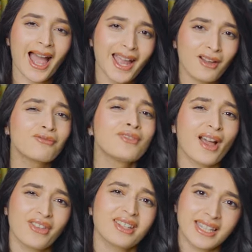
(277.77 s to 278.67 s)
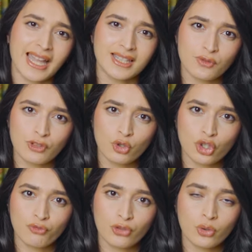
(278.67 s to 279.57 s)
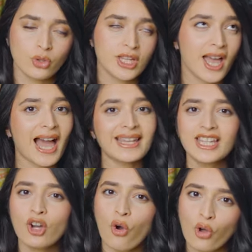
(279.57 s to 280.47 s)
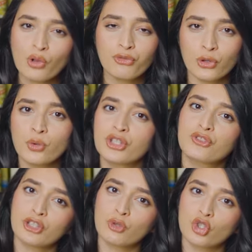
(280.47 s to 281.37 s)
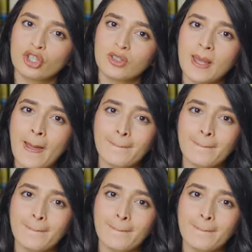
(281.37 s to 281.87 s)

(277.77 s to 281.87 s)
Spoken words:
I have nothing against fusion food. I think all food is fusion